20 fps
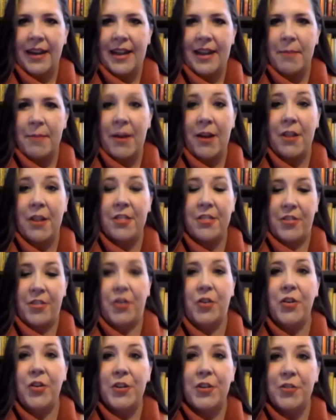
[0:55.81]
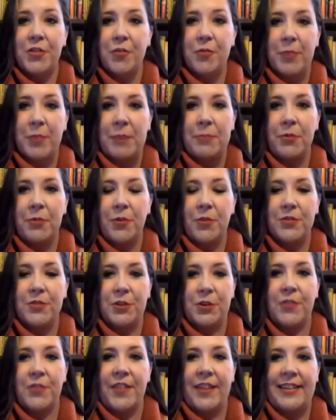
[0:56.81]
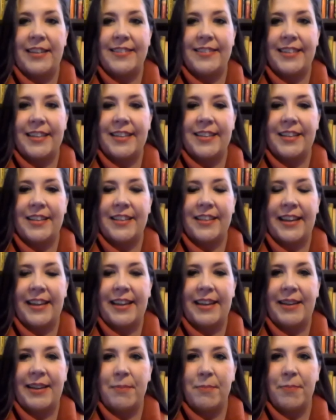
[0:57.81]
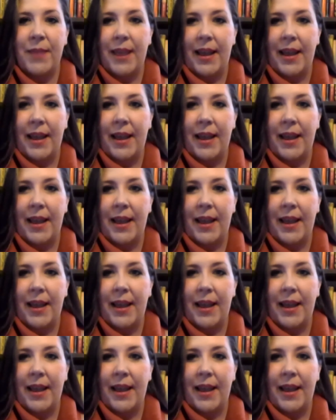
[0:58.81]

About a third of people surveyed said that they